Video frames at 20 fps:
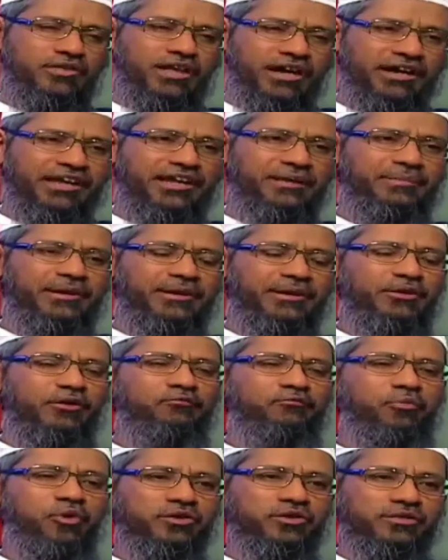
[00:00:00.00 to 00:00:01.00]
or the agreement
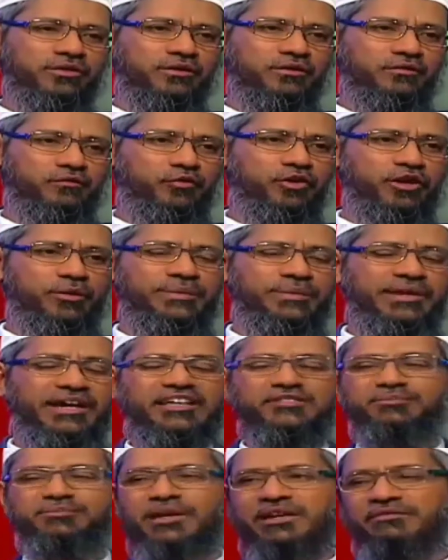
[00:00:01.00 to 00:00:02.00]
of both would be
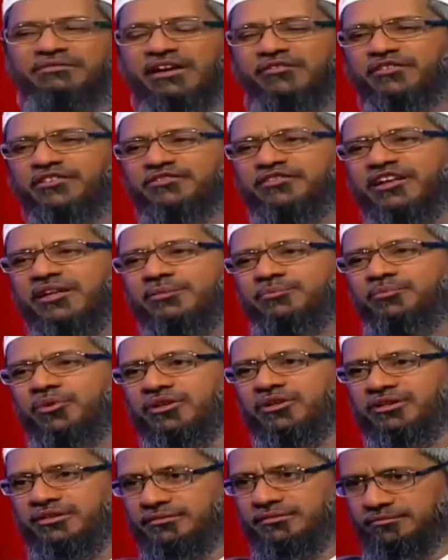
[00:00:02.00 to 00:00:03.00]
husband and wife is very
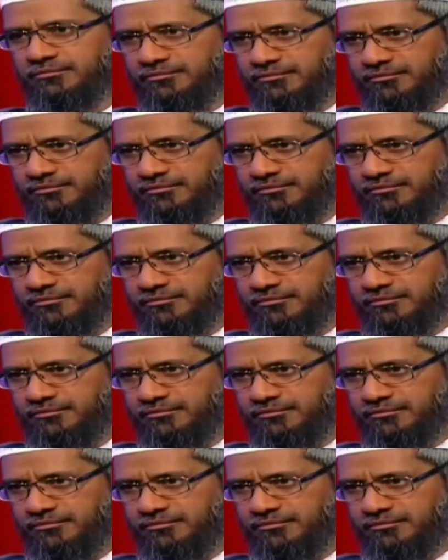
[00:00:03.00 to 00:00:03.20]
important